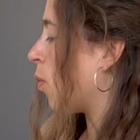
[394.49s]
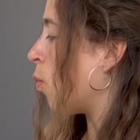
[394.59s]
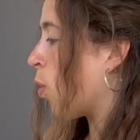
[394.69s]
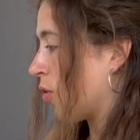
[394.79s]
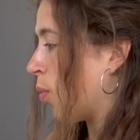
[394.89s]

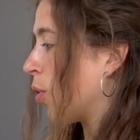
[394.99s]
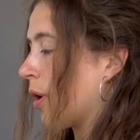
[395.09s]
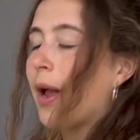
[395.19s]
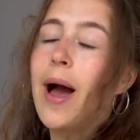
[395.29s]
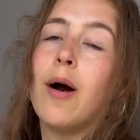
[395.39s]
wasn't
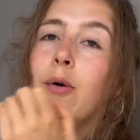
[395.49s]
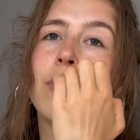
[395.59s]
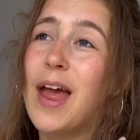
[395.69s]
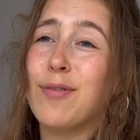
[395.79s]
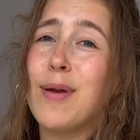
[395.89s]
working
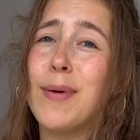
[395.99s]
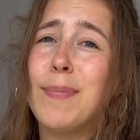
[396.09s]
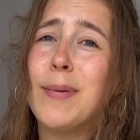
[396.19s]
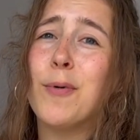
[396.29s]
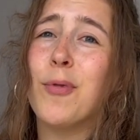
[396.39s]
out as maybe
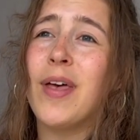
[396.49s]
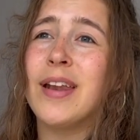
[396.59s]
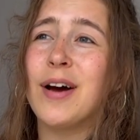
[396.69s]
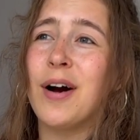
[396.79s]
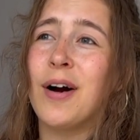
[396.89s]
people
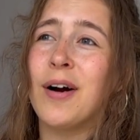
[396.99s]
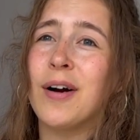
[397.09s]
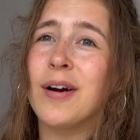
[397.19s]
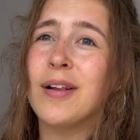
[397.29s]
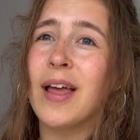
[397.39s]
that
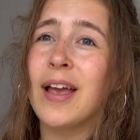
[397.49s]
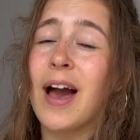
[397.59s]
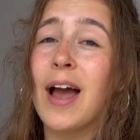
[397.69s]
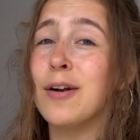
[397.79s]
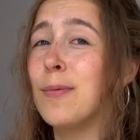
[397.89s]
are like
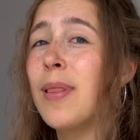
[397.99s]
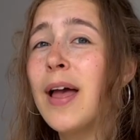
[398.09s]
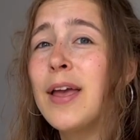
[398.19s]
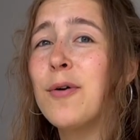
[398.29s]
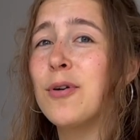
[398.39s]
either
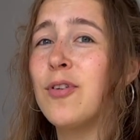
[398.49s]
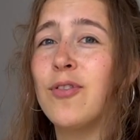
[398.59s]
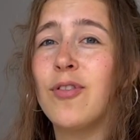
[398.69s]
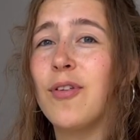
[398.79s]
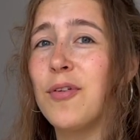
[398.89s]
applying or
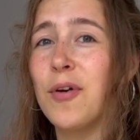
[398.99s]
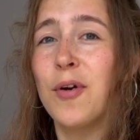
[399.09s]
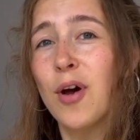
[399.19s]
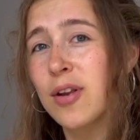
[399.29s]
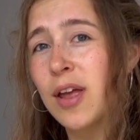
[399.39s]
just
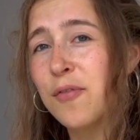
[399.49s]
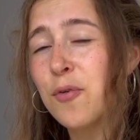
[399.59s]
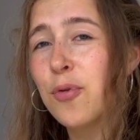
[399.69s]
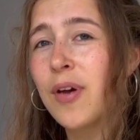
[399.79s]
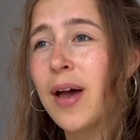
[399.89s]
got a
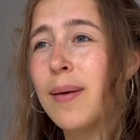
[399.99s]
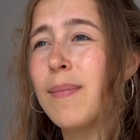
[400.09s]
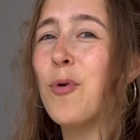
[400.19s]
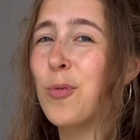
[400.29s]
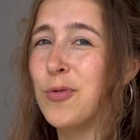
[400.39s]

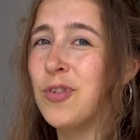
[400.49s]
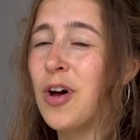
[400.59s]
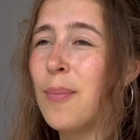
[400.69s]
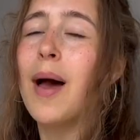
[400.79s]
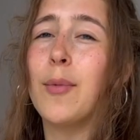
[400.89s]
full-time corporate
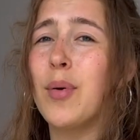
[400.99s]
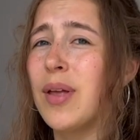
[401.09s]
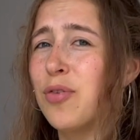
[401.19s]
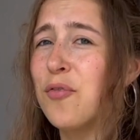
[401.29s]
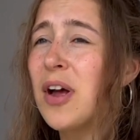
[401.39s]
job and going
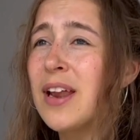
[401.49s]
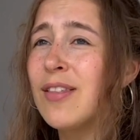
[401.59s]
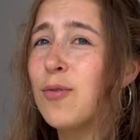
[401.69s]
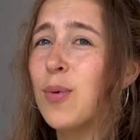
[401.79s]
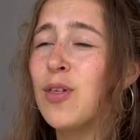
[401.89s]
into
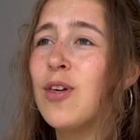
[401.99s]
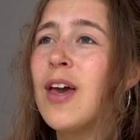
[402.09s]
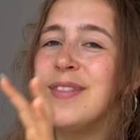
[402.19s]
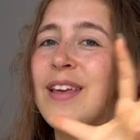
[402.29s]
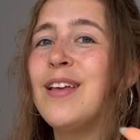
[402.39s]
finance, which
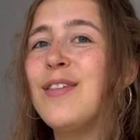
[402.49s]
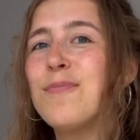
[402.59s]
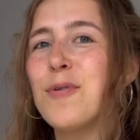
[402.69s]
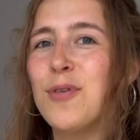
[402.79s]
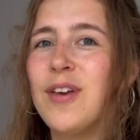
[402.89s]
these
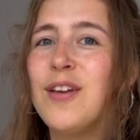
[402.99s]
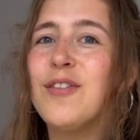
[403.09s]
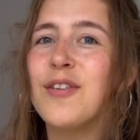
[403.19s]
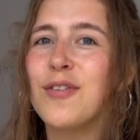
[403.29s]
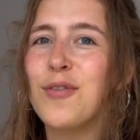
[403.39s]

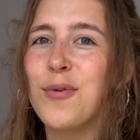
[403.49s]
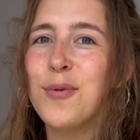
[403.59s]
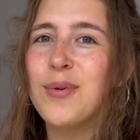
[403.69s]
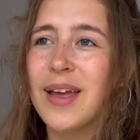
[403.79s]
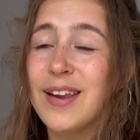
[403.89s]
procedures
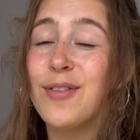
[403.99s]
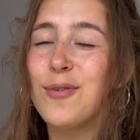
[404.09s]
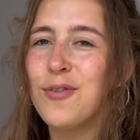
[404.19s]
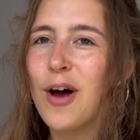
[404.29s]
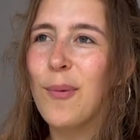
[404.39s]
to get into
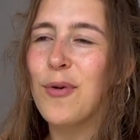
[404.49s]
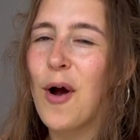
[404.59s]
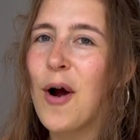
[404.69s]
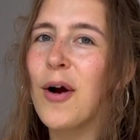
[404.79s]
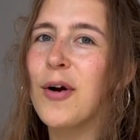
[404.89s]
jobs
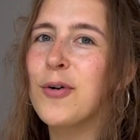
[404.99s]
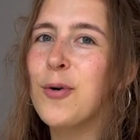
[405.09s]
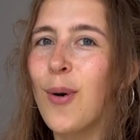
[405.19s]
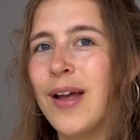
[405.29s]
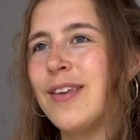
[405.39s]
are
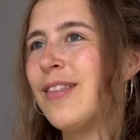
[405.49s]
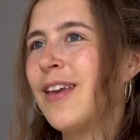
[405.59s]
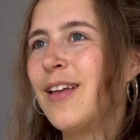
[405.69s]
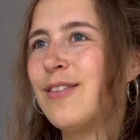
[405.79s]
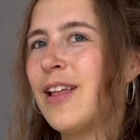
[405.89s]
quite
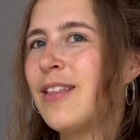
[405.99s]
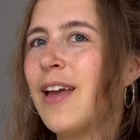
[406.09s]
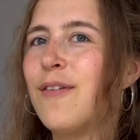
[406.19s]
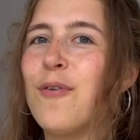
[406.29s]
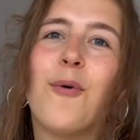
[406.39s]
intense. Like
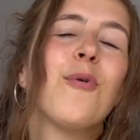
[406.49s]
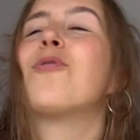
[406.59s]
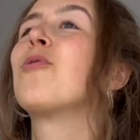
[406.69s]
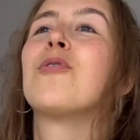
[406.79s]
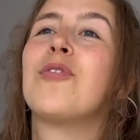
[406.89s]
they have all
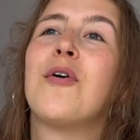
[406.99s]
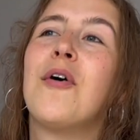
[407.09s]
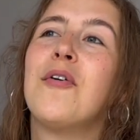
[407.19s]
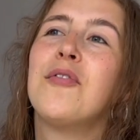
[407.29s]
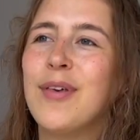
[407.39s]
sorts
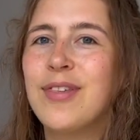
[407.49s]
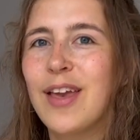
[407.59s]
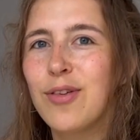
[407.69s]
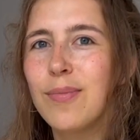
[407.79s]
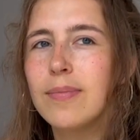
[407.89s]
of
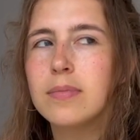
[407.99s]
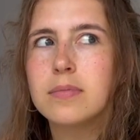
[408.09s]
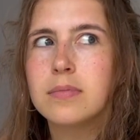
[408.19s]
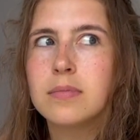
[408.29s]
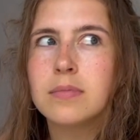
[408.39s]
assessments.
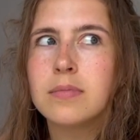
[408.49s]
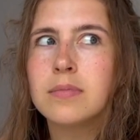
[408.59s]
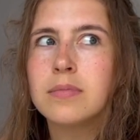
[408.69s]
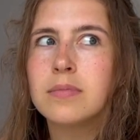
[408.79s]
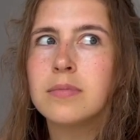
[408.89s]

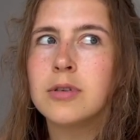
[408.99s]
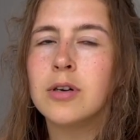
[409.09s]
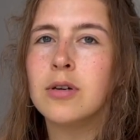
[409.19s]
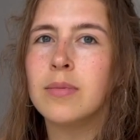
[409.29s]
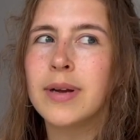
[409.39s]

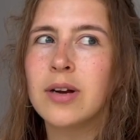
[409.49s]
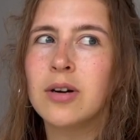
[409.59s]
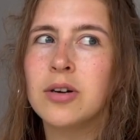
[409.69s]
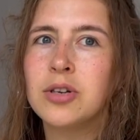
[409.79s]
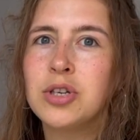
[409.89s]
Oh my
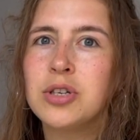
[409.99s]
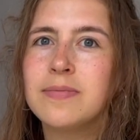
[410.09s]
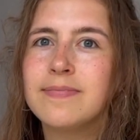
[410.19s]
gosh,